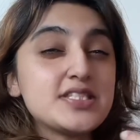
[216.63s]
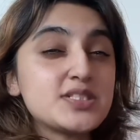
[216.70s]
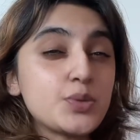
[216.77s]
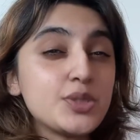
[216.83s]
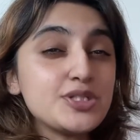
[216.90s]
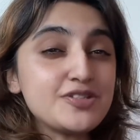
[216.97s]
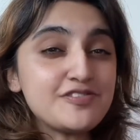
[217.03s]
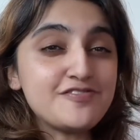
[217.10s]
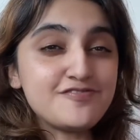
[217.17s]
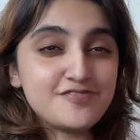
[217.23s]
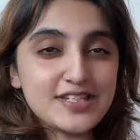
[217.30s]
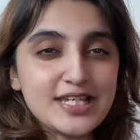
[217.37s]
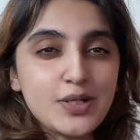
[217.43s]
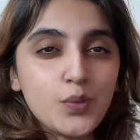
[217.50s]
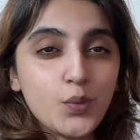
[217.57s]
going to
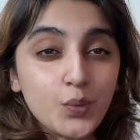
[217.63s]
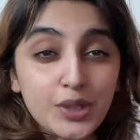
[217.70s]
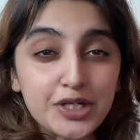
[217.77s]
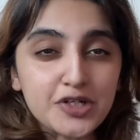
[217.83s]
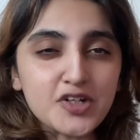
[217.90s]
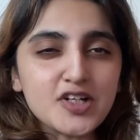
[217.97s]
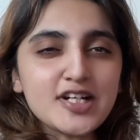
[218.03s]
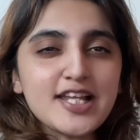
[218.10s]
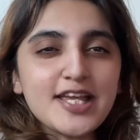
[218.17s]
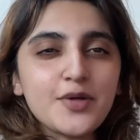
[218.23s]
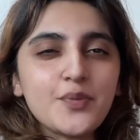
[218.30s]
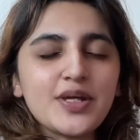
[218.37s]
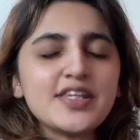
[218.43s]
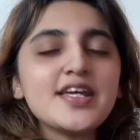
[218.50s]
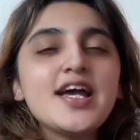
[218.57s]
feel weird. Like
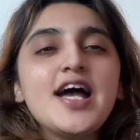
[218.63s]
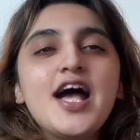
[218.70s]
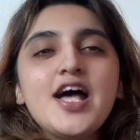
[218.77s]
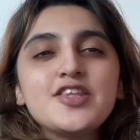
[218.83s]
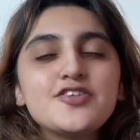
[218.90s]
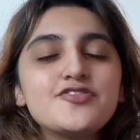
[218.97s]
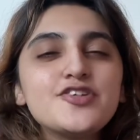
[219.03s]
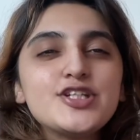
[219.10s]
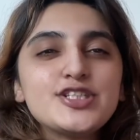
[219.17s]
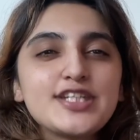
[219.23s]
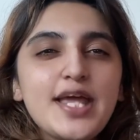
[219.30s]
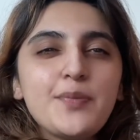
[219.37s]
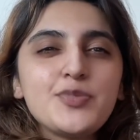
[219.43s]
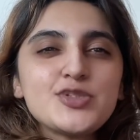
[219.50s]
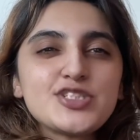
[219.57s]
when the first
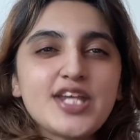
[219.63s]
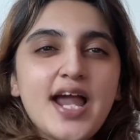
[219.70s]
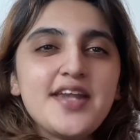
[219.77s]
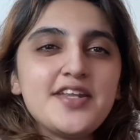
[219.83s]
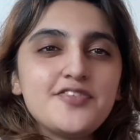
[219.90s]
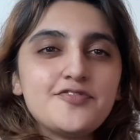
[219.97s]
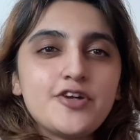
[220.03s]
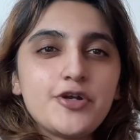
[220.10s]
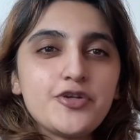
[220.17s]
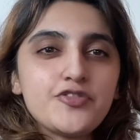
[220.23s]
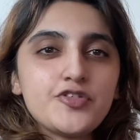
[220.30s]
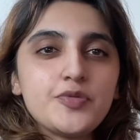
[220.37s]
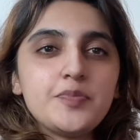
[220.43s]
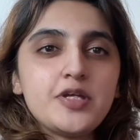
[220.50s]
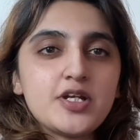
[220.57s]
time you stand in front
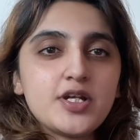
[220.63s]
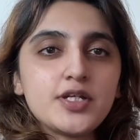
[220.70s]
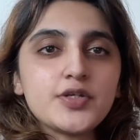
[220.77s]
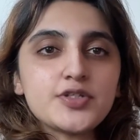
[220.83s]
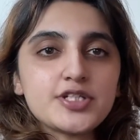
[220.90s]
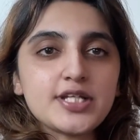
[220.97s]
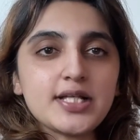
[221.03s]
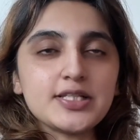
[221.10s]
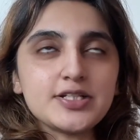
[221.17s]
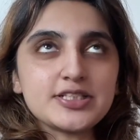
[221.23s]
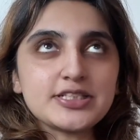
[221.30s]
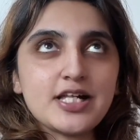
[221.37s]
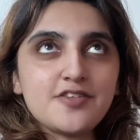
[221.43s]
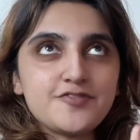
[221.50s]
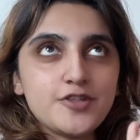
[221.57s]
of a mirror and you tell
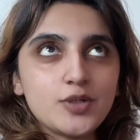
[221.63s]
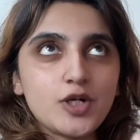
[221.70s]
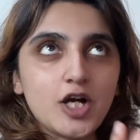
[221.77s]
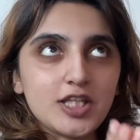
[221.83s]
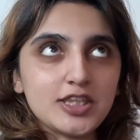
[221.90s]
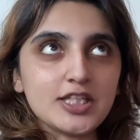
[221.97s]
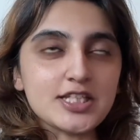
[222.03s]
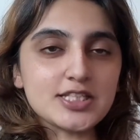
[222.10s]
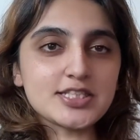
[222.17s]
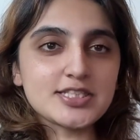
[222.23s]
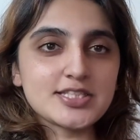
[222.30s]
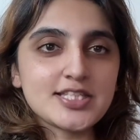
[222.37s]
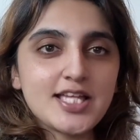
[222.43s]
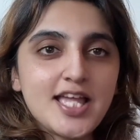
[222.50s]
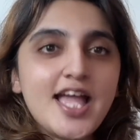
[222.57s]
yourself, you got
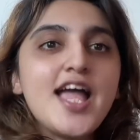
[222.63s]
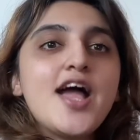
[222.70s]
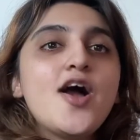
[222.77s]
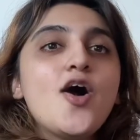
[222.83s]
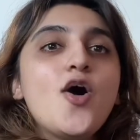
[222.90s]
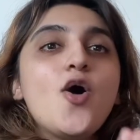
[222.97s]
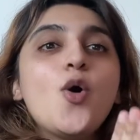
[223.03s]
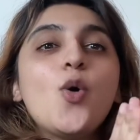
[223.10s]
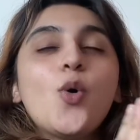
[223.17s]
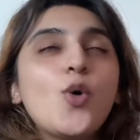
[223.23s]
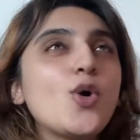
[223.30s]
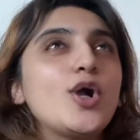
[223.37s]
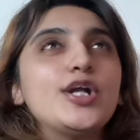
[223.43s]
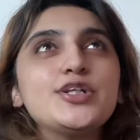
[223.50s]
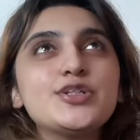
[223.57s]
this.
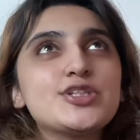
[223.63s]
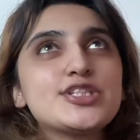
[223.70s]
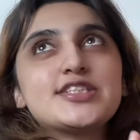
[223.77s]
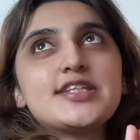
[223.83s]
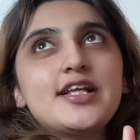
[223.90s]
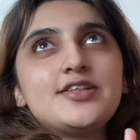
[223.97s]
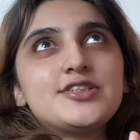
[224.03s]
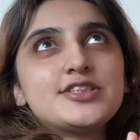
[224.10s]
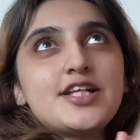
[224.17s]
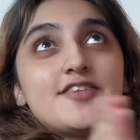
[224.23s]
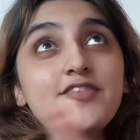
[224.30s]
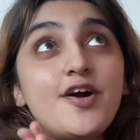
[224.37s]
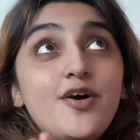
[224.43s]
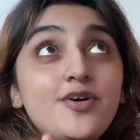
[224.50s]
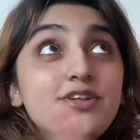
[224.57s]
Or you just tell yourself,
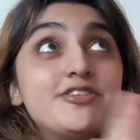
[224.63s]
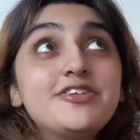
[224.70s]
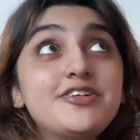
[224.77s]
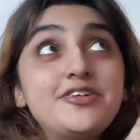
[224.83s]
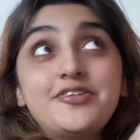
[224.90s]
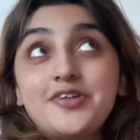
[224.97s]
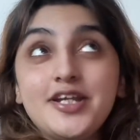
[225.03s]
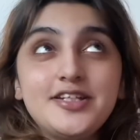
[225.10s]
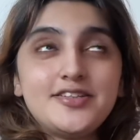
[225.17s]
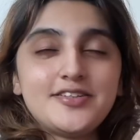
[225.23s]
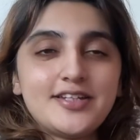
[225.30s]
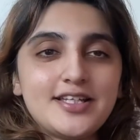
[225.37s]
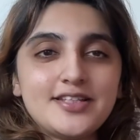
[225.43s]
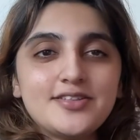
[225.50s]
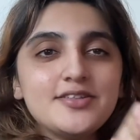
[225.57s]
oh, you look great
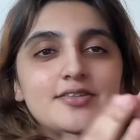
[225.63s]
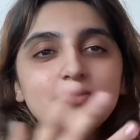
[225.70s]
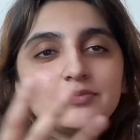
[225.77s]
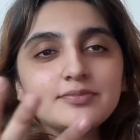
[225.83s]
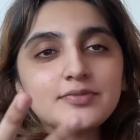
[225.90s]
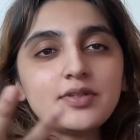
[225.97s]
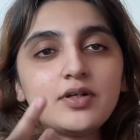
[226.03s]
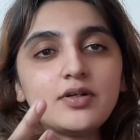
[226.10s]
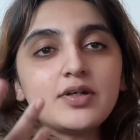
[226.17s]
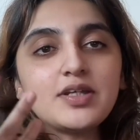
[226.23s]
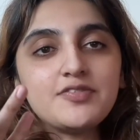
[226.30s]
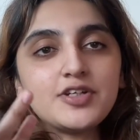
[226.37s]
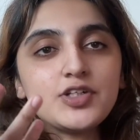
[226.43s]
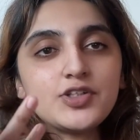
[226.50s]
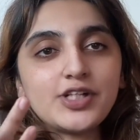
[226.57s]
today. You know,
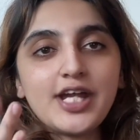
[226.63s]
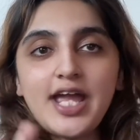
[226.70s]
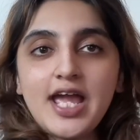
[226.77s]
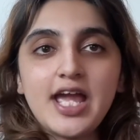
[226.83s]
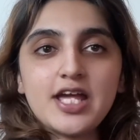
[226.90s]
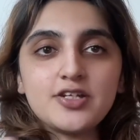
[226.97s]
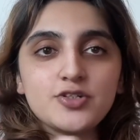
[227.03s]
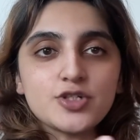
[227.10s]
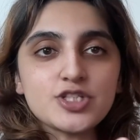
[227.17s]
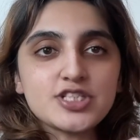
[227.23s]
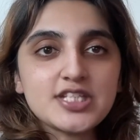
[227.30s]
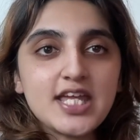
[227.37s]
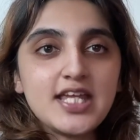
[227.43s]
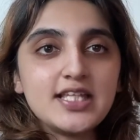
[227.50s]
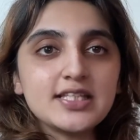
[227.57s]
even in your head, you're
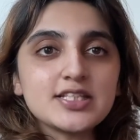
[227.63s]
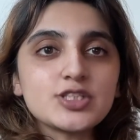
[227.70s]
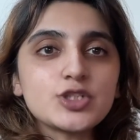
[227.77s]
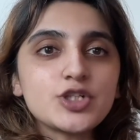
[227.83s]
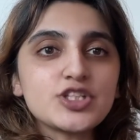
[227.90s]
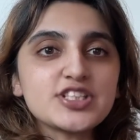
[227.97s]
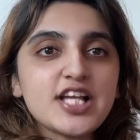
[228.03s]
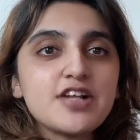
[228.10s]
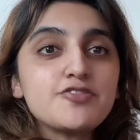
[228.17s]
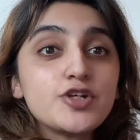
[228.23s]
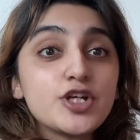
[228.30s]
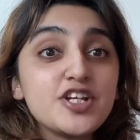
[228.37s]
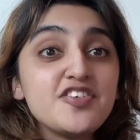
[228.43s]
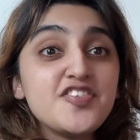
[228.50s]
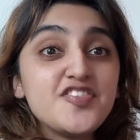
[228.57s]
saying this to yourself, you're
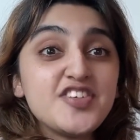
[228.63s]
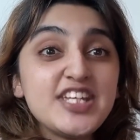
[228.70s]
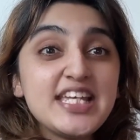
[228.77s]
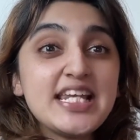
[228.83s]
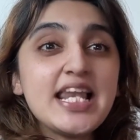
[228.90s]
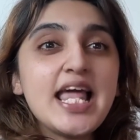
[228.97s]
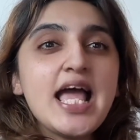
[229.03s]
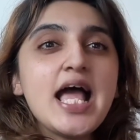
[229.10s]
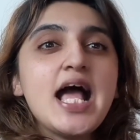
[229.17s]
gonna feel